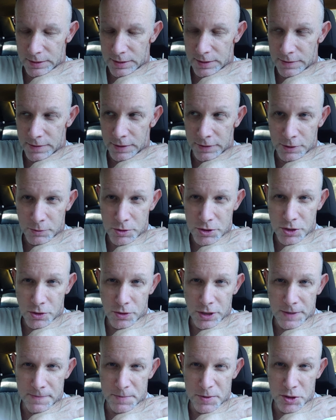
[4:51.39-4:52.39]
Then there was
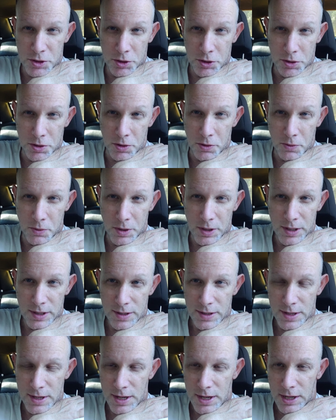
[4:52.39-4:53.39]
Creep 2,
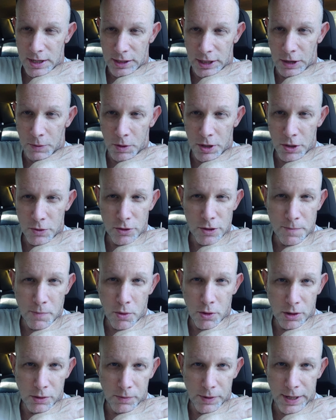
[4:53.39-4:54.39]
and I want to
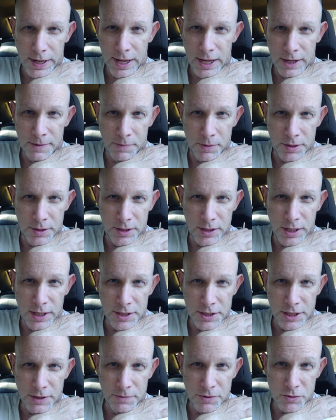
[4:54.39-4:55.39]
report what happened
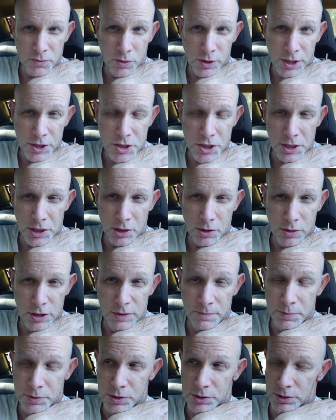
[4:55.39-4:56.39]
as I was watching
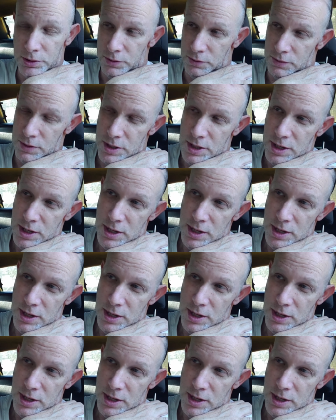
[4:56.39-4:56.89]
Creep 2.